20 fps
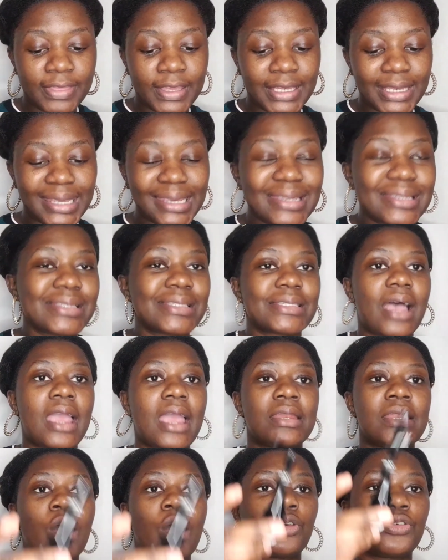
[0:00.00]
Then
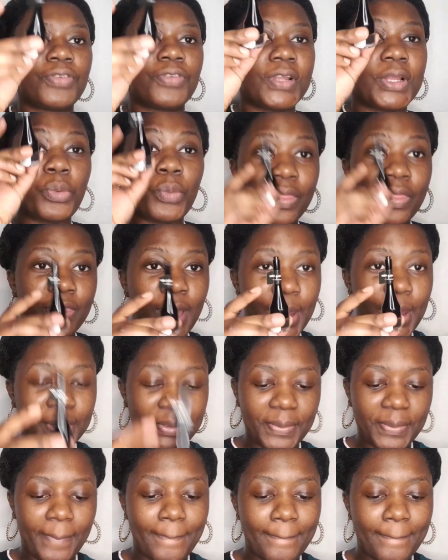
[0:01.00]
inside I would fill it with that,